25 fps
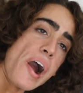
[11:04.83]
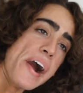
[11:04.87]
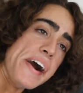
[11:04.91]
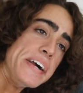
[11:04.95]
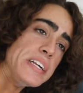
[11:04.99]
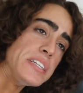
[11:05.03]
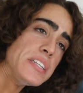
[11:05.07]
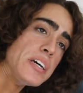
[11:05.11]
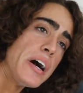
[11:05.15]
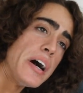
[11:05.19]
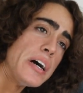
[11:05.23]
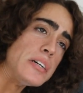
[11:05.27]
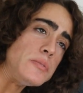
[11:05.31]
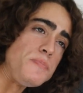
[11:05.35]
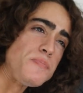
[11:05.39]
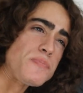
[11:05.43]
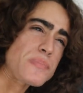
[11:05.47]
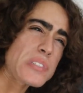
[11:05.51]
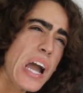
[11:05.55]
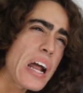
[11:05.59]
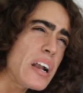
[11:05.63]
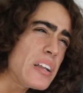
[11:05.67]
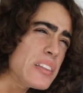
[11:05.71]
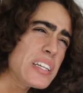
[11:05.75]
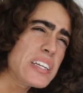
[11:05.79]
And I
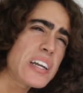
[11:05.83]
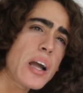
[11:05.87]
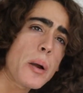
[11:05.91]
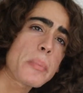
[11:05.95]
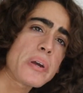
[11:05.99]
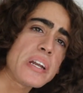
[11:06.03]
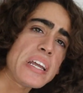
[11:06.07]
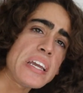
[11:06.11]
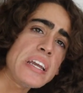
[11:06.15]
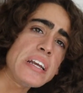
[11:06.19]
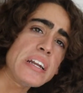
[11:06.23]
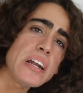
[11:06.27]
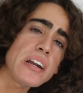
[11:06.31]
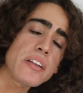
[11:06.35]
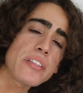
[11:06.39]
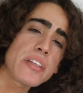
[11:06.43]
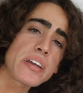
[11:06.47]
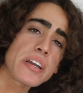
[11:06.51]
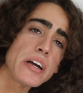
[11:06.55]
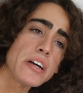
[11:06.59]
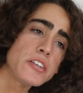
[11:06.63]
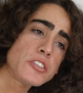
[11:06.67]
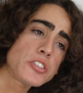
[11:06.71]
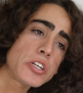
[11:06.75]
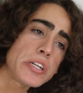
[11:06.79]
don't think I'm gonna eat
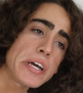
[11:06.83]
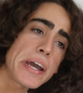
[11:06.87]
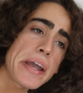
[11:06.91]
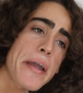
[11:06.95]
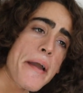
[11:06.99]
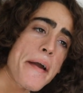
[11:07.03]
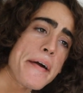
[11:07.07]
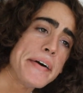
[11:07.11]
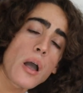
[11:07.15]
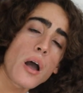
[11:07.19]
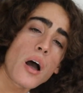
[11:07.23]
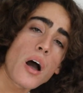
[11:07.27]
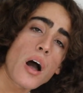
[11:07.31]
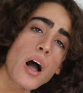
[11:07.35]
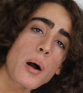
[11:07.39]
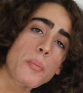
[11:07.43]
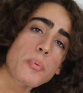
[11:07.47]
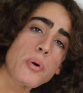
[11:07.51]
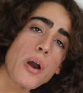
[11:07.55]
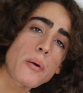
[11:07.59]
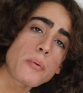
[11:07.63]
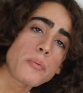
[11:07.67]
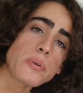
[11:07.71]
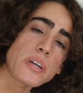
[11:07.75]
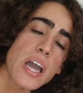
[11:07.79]
anything else today.
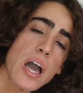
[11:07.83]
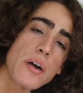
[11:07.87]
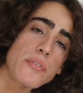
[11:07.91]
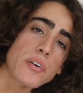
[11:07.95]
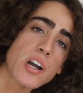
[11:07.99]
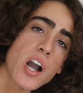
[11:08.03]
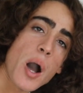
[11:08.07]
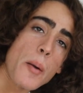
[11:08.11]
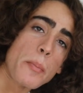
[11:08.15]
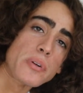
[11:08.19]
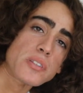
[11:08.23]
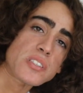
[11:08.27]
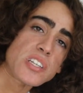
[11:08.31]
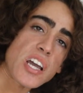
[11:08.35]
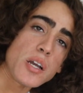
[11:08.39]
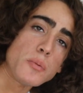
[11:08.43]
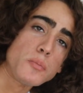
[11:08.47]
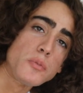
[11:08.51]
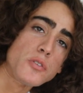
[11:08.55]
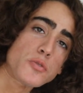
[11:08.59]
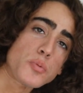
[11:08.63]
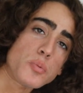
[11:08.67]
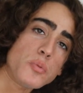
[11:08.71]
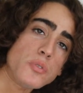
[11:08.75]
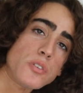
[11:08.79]
I'll probably have a couple
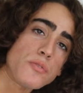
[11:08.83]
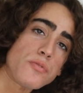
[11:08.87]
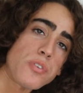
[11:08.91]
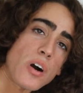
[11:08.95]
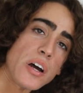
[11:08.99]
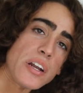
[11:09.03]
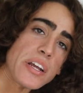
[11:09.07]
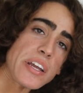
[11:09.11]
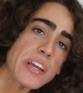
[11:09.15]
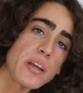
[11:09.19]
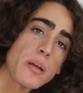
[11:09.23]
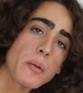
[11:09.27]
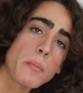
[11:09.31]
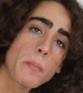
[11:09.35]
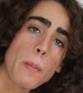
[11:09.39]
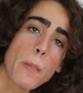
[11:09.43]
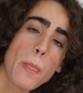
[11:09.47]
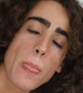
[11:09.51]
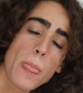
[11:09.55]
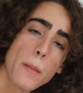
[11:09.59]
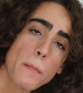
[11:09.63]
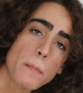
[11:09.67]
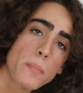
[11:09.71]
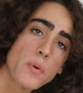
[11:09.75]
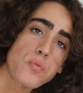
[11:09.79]
tablespoons of honey
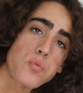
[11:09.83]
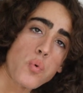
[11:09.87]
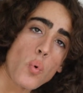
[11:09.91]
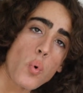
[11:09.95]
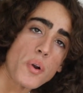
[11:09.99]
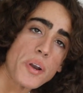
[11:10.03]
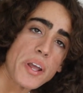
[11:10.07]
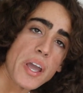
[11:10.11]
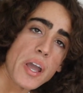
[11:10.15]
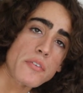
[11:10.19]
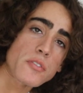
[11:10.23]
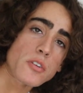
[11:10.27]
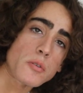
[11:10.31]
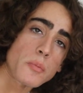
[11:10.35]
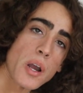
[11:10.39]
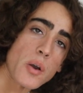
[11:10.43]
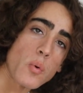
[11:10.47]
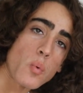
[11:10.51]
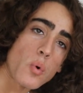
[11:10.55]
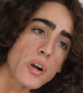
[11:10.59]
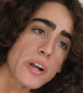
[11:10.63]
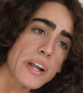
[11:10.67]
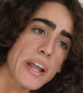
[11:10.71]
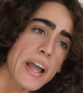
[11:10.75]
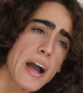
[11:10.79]
before and after my
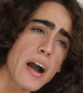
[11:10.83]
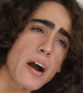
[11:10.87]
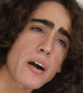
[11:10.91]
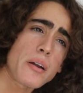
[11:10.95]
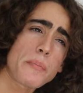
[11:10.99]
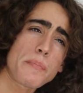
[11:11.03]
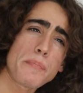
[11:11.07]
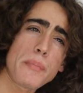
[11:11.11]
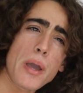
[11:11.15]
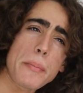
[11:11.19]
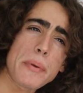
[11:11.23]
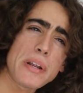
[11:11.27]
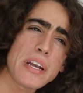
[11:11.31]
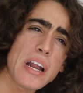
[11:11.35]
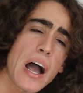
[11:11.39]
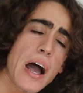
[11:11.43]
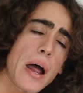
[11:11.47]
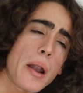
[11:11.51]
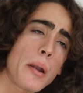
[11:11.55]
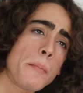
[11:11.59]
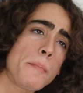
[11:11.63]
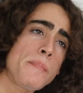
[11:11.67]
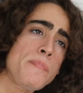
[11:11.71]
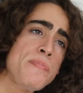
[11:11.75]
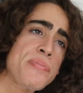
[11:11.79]
workout. Maybe
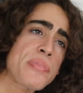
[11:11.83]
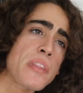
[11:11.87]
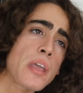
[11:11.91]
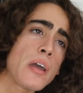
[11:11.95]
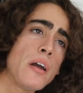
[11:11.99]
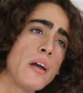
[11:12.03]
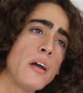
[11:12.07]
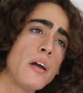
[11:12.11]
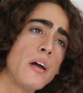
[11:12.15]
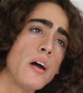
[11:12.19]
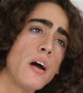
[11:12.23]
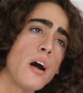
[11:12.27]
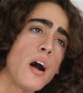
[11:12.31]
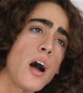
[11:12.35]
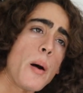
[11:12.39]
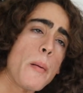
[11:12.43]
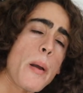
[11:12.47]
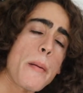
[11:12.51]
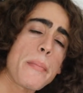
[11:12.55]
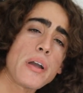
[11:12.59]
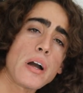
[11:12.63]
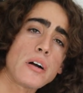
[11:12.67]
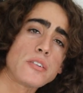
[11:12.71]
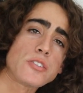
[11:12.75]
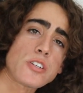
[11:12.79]
not.
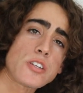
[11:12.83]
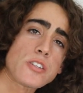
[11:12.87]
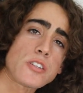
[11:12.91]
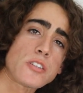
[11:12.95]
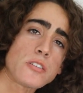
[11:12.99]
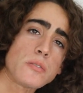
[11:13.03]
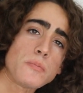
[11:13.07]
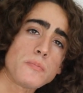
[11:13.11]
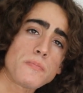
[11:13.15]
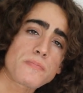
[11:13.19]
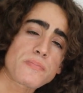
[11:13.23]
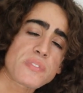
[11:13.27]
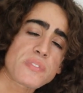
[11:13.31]
Maybe I'll just